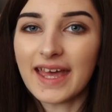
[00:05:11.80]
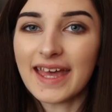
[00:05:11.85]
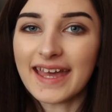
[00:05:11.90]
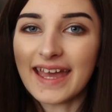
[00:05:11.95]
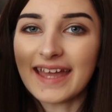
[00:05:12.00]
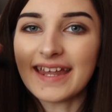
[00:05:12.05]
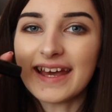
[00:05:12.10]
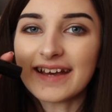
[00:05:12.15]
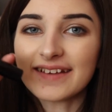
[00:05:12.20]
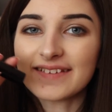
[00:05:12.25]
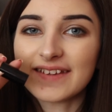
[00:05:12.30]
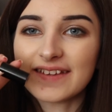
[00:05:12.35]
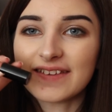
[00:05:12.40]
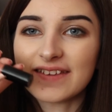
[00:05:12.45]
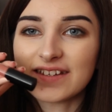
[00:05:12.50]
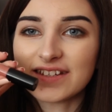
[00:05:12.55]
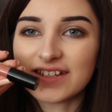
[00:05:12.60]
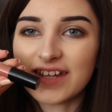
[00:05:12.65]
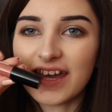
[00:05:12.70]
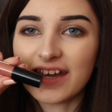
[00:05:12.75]
Okay, next is the
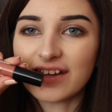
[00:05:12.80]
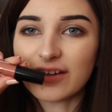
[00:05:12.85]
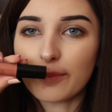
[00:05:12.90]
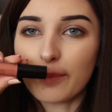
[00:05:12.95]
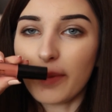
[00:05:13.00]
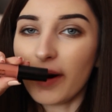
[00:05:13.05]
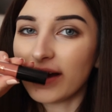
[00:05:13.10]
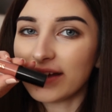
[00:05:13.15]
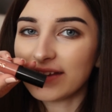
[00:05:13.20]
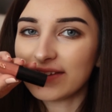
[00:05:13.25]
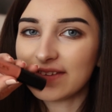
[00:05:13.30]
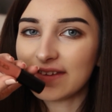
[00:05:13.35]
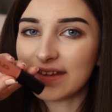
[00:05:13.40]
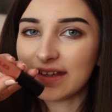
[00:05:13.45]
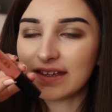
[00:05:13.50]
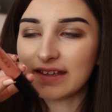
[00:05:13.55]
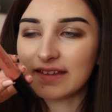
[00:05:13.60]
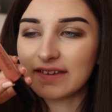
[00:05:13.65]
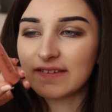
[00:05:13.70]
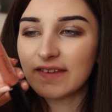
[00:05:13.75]
shade
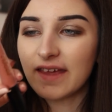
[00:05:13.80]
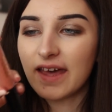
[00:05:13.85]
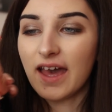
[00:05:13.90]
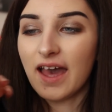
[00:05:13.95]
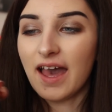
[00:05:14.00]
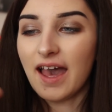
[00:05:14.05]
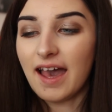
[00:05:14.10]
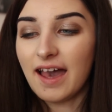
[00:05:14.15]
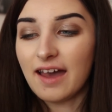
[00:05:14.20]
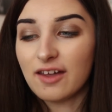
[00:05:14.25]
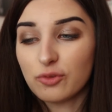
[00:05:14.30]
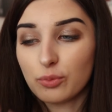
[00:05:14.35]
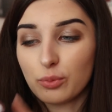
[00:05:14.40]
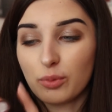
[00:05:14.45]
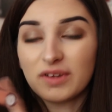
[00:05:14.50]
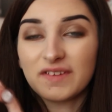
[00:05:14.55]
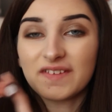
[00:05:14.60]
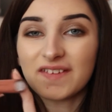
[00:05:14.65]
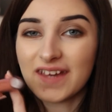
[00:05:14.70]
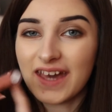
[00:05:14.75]
Pisces, and
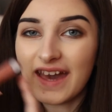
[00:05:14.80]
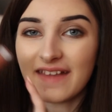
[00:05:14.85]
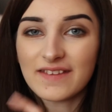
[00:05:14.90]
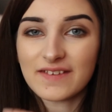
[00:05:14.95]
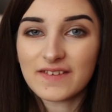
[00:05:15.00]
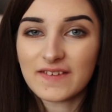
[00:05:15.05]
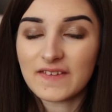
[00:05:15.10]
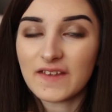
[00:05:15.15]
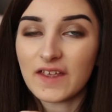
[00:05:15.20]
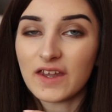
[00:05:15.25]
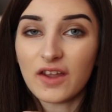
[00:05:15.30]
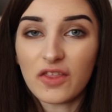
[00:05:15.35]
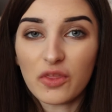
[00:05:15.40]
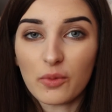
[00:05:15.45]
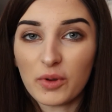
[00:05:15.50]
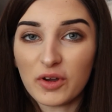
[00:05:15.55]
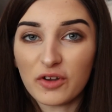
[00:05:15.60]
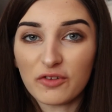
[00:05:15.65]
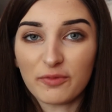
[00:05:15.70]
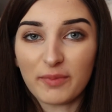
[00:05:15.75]
once again this is another
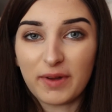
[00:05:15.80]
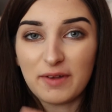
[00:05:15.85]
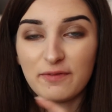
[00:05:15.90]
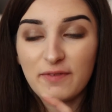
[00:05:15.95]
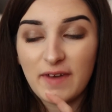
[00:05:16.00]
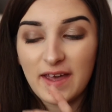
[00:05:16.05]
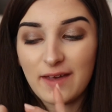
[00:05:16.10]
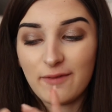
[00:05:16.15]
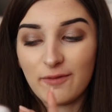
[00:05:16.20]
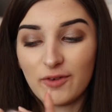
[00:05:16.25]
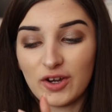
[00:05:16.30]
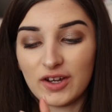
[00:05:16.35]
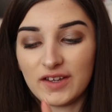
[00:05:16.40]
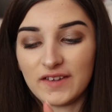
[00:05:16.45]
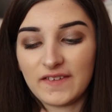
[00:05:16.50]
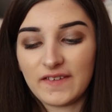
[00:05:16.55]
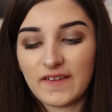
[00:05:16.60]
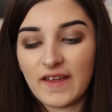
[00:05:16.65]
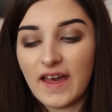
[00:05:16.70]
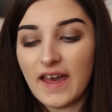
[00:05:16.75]
one of my
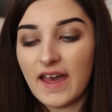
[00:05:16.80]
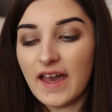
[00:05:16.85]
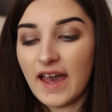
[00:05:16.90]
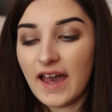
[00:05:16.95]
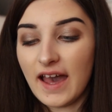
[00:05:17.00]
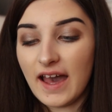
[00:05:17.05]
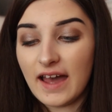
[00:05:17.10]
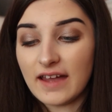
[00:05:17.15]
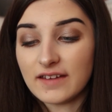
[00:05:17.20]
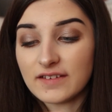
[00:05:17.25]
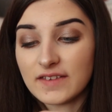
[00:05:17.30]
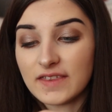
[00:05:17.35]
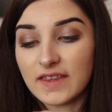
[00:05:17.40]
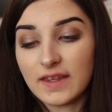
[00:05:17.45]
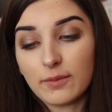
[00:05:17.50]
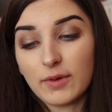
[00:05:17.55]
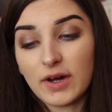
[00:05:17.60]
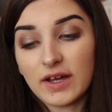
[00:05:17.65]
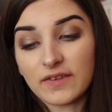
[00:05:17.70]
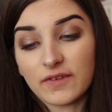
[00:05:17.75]
favourites, and
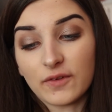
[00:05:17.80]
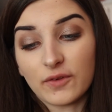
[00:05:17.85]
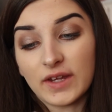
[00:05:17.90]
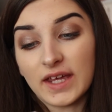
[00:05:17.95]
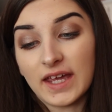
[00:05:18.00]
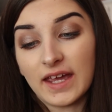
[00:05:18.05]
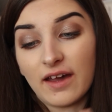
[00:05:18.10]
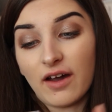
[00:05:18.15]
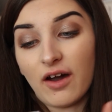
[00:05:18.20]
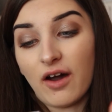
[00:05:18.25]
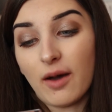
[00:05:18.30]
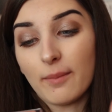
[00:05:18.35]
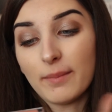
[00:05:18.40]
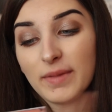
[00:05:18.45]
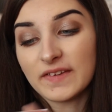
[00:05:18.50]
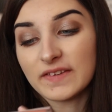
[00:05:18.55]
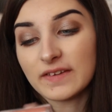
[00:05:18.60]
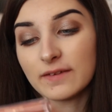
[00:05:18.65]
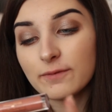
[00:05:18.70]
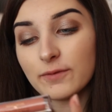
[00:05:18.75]
the words on here are
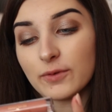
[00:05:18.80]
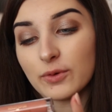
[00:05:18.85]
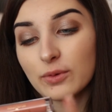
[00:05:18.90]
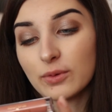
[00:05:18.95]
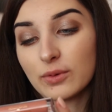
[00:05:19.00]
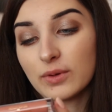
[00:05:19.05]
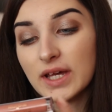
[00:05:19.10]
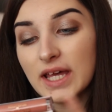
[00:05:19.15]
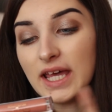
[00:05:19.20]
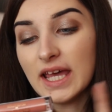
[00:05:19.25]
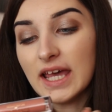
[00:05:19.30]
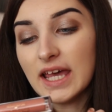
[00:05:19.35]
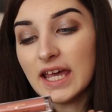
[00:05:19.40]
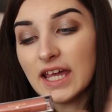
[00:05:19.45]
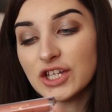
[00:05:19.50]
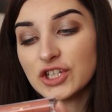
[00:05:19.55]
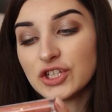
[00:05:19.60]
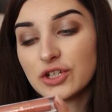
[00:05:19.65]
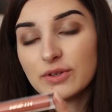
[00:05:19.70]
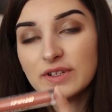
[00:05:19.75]
mystical,
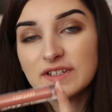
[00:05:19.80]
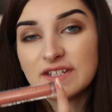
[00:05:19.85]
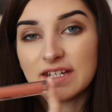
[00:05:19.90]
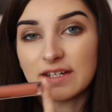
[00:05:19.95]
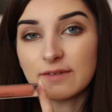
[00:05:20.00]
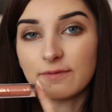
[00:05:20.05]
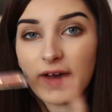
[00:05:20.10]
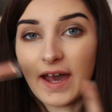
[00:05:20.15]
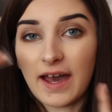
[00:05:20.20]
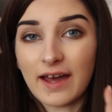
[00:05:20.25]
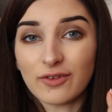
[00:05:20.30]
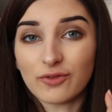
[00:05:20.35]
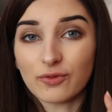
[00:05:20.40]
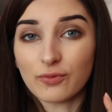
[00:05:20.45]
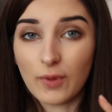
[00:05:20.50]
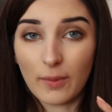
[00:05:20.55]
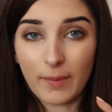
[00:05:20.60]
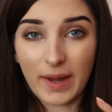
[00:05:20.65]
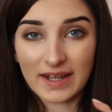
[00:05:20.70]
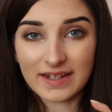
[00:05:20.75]
intuitive and
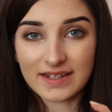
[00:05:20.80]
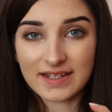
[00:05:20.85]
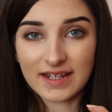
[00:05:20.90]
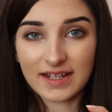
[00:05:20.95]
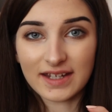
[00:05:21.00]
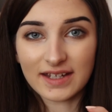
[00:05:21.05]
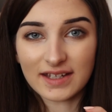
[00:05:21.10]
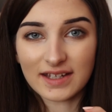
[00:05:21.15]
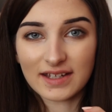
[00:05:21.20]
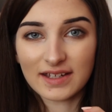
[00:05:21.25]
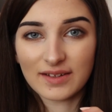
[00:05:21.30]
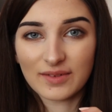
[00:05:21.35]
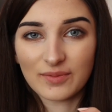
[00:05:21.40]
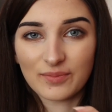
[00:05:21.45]
romantic.